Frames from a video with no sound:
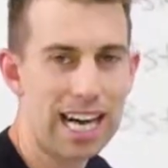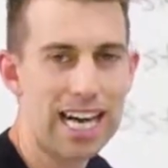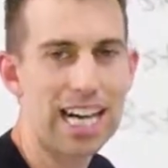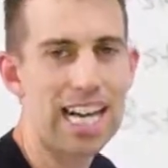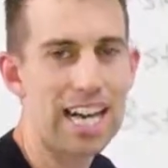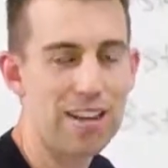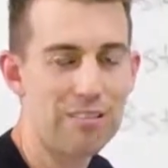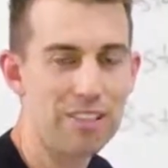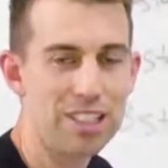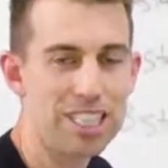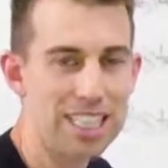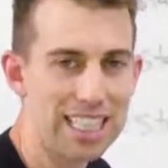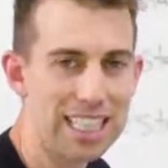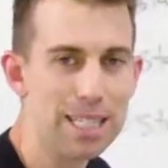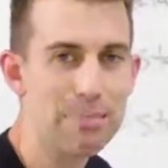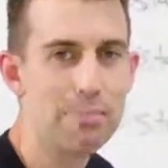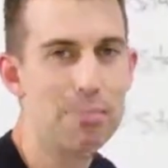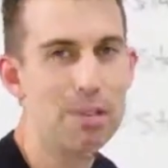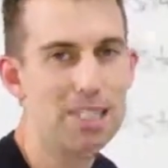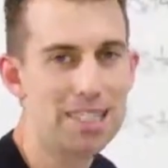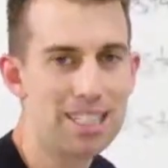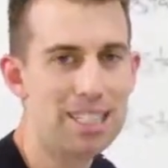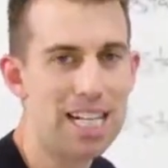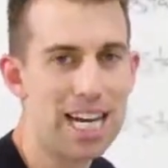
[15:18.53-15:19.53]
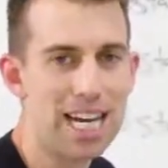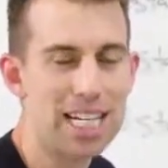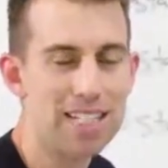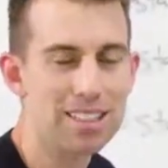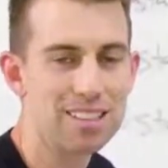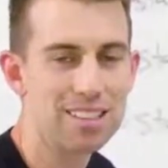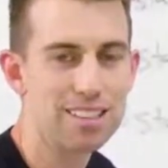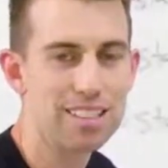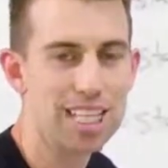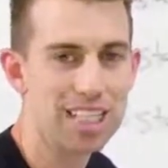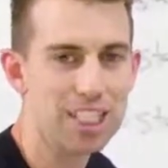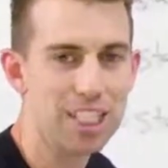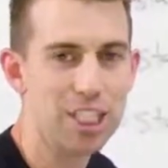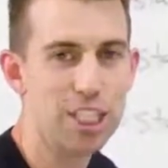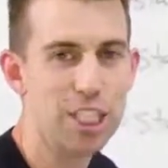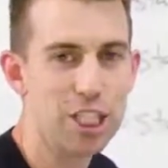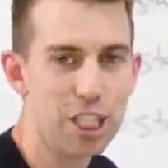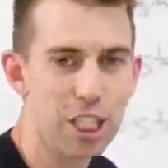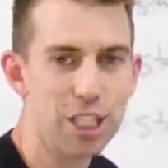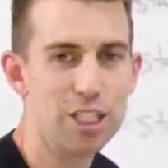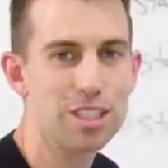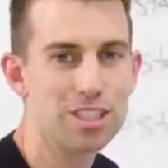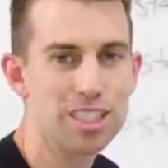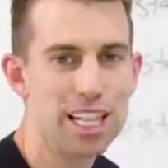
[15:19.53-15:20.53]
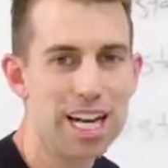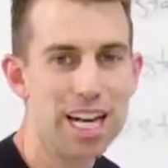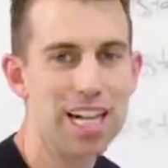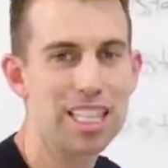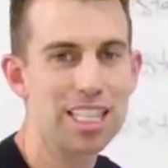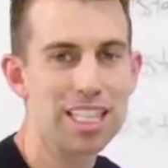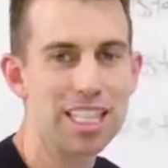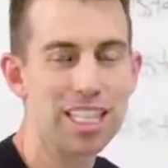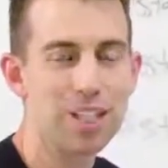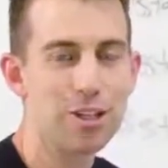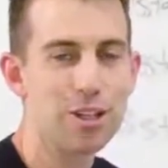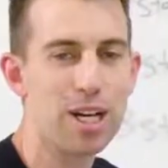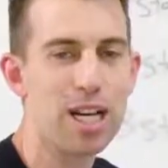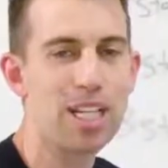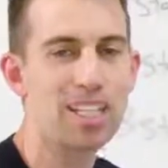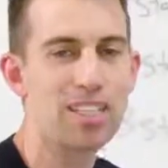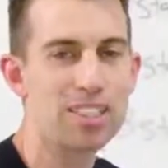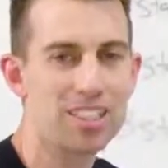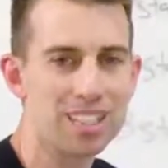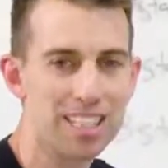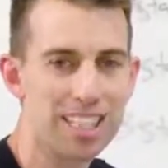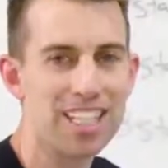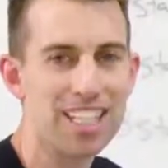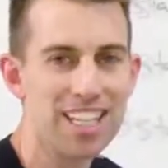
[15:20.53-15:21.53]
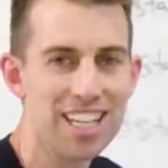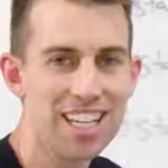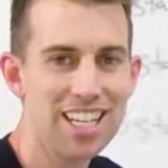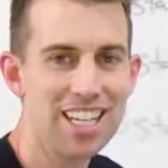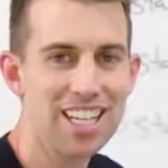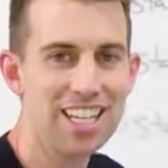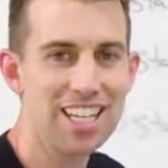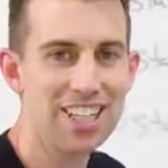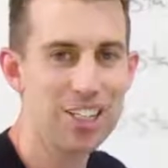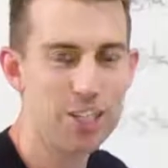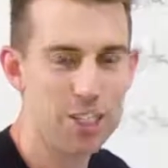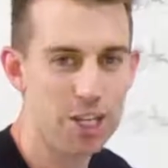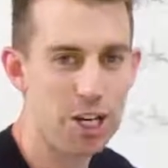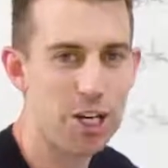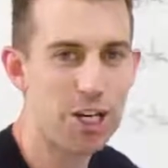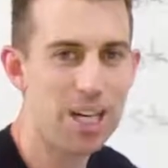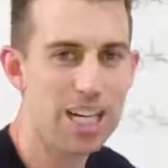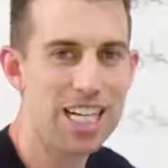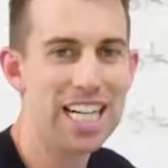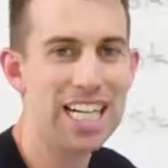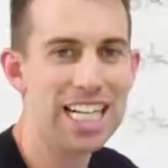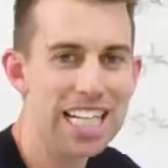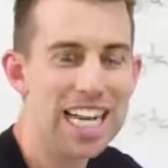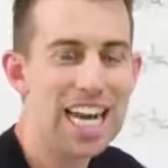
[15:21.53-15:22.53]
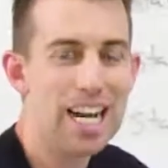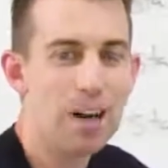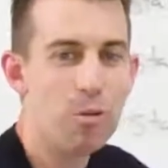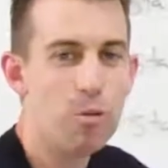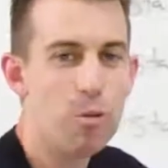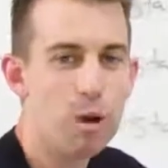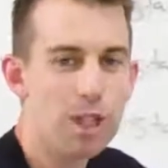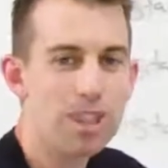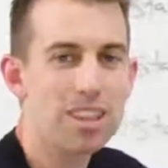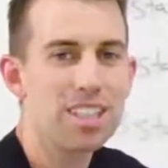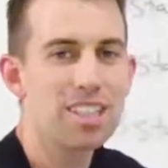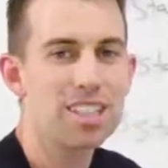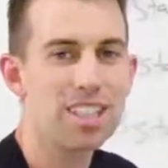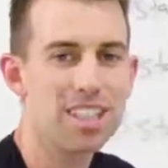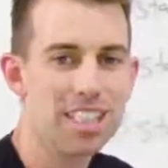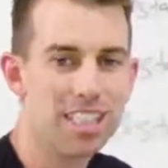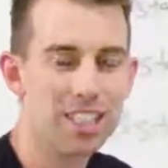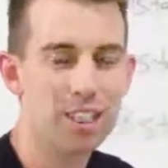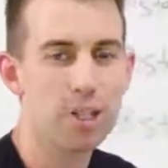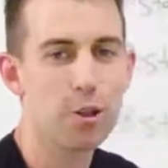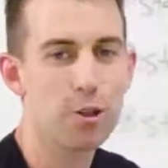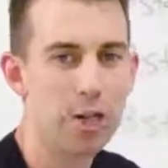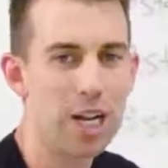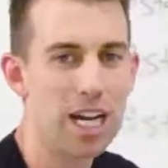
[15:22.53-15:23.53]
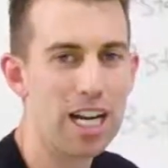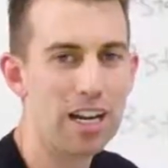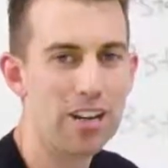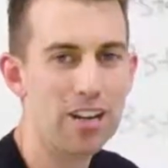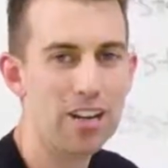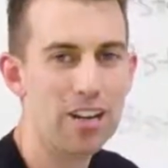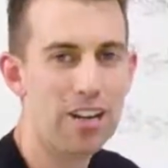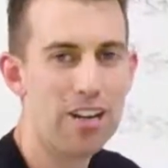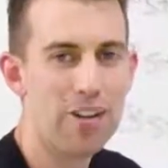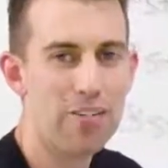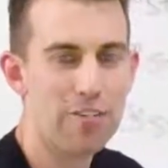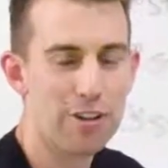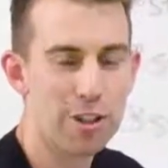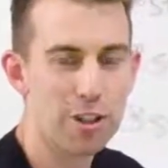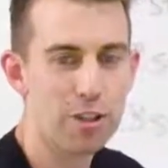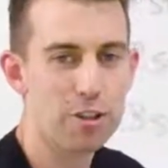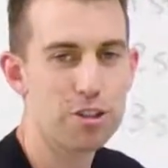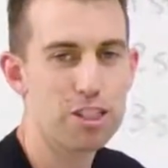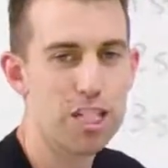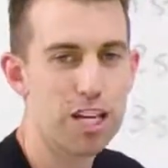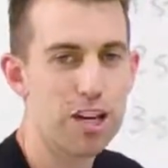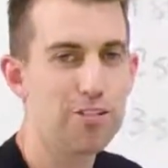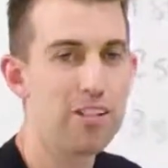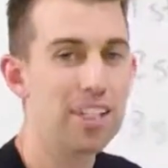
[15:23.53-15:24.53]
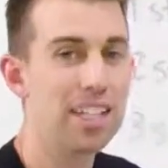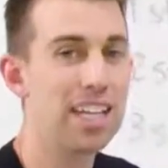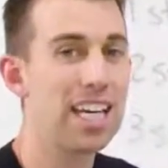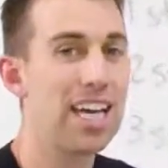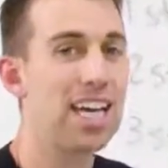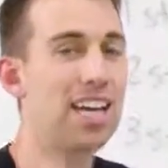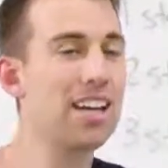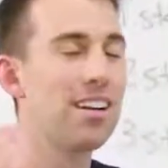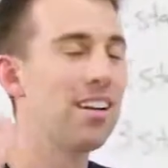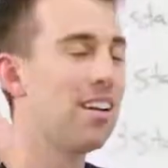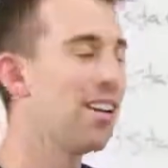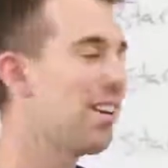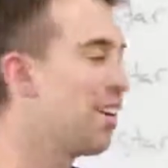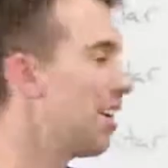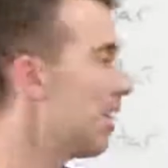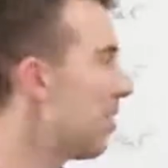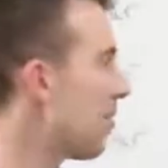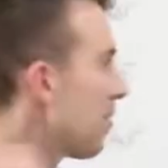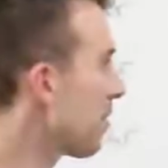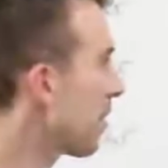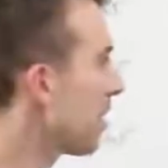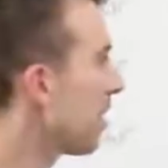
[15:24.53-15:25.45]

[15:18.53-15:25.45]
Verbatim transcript: kind of have sleepless nights that's a good sign that you're actually starting to get what this can create for yourself again